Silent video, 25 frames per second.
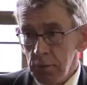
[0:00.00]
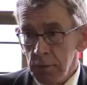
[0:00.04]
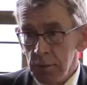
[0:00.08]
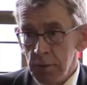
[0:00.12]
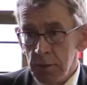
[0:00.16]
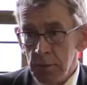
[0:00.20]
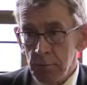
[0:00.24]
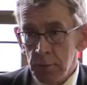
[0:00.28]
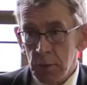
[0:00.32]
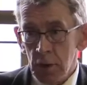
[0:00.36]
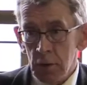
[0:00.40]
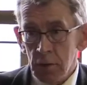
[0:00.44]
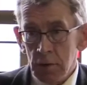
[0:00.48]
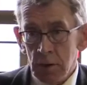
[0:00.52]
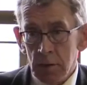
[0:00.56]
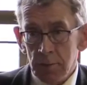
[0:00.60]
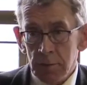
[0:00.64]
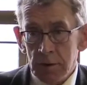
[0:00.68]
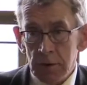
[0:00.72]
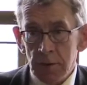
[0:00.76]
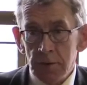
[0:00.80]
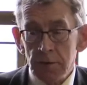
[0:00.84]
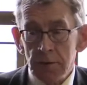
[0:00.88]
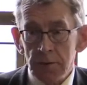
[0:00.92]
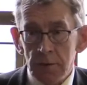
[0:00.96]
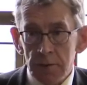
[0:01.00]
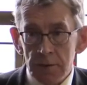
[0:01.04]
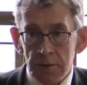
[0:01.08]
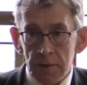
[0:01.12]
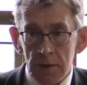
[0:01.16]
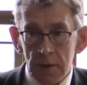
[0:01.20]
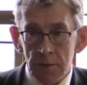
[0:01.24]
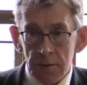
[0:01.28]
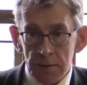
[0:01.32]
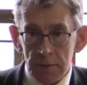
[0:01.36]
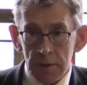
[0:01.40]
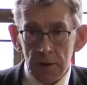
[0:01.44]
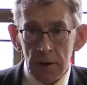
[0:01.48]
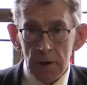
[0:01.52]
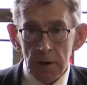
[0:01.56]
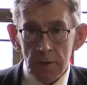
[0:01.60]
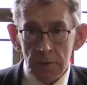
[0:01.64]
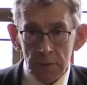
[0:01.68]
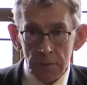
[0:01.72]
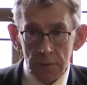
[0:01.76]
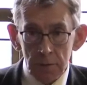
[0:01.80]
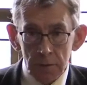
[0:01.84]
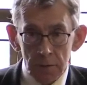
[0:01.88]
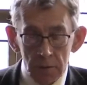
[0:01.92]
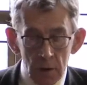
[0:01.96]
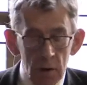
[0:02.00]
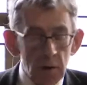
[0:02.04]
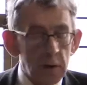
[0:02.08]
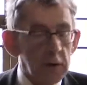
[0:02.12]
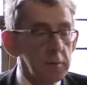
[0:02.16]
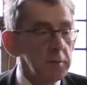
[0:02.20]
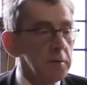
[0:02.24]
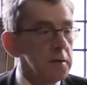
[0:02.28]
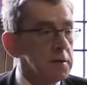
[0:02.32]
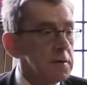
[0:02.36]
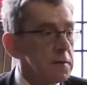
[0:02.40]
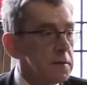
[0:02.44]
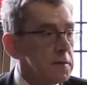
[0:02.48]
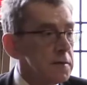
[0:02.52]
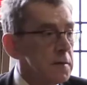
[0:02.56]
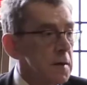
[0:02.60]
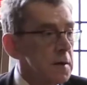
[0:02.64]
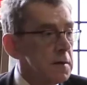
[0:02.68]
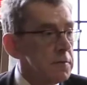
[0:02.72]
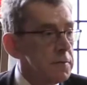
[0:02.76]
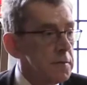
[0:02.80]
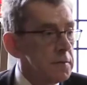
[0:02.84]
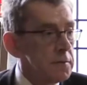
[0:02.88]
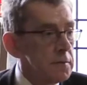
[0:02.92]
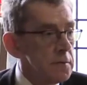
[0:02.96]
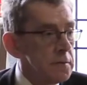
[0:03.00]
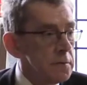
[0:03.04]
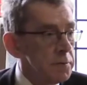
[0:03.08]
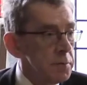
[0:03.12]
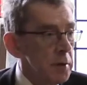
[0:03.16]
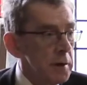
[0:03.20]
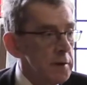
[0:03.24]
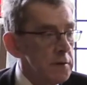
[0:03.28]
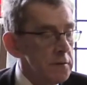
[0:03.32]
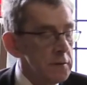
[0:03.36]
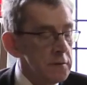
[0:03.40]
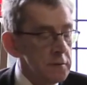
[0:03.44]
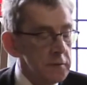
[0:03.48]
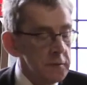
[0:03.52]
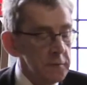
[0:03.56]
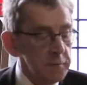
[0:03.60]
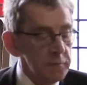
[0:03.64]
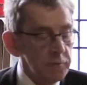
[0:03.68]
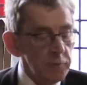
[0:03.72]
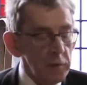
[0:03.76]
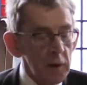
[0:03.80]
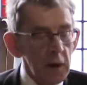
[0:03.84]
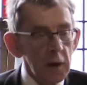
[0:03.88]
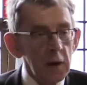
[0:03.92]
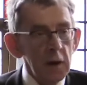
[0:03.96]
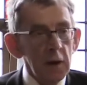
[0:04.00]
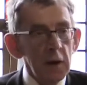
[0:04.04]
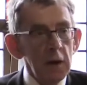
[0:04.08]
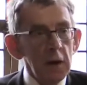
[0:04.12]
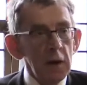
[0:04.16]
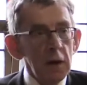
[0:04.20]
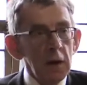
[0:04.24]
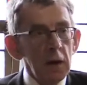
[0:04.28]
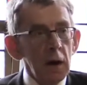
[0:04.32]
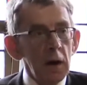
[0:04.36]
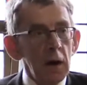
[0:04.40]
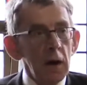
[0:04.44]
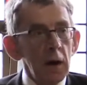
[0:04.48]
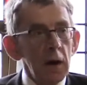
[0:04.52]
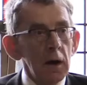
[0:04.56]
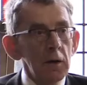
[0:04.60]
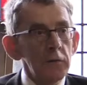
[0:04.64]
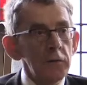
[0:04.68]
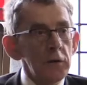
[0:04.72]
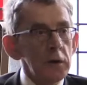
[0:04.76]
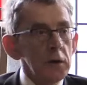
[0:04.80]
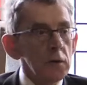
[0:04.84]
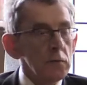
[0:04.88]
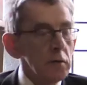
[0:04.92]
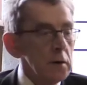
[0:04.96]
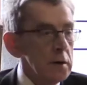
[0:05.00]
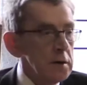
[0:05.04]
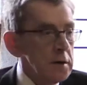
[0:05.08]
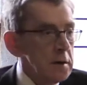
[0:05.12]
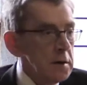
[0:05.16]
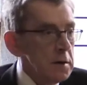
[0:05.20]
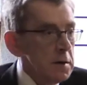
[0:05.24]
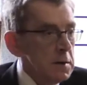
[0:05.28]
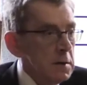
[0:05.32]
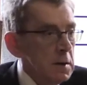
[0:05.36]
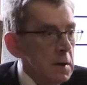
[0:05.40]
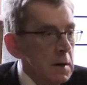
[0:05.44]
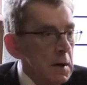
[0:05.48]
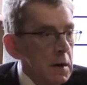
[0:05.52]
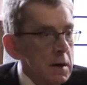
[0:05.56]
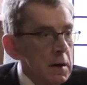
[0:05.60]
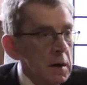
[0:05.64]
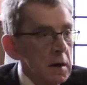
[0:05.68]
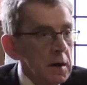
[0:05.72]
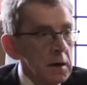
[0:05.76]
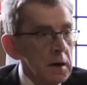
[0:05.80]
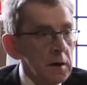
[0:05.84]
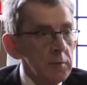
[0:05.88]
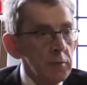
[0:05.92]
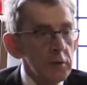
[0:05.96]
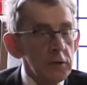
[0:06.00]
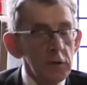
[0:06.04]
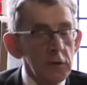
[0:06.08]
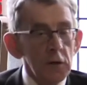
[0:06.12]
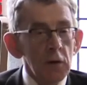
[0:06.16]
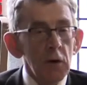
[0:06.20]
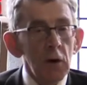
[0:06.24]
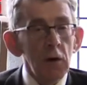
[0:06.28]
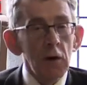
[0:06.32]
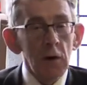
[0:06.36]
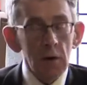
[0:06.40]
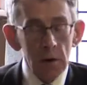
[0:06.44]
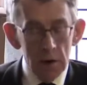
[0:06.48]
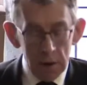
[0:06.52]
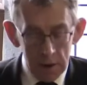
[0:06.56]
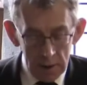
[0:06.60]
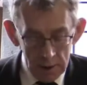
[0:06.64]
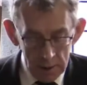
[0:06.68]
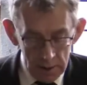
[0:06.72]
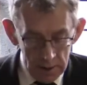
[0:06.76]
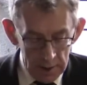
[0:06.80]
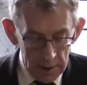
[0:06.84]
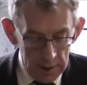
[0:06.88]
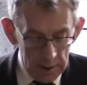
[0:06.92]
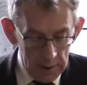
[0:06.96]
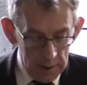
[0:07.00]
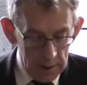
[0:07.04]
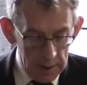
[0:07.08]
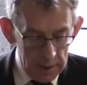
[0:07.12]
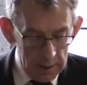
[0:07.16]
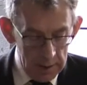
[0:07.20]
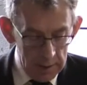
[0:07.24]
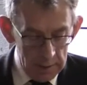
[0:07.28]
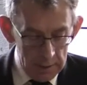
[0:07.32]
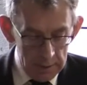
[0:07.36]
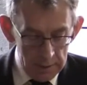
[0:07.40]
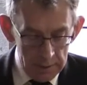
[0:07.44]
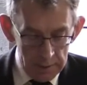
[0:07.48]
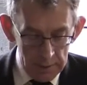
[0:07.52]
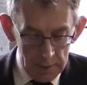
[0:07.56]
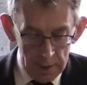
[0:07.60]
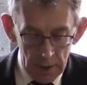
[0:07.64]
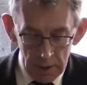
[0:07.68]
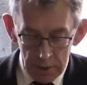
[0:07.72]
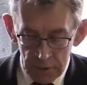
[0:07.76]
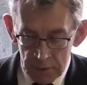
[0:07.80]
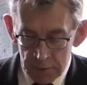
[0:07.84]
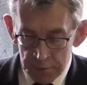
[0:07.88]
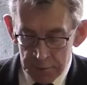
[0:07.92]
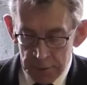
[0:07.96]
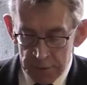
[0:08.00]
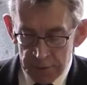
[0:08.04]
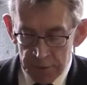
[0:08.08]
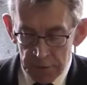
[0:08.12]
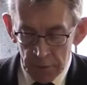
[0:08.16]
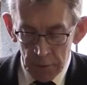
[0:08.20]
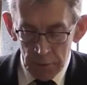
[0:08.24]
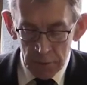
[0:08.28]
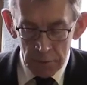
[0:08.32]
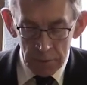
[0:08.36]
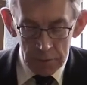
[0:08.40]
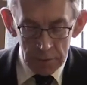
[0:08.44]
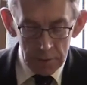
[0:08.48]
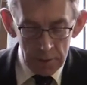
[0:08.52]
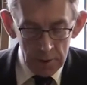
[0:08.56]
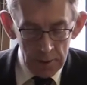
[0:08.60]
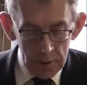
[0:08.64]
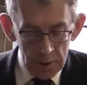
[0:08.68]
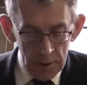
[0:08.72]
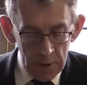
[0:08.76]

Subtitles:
with the proclamation itself, the actual document itself. It was printed very quickly in Liberty Hall the night before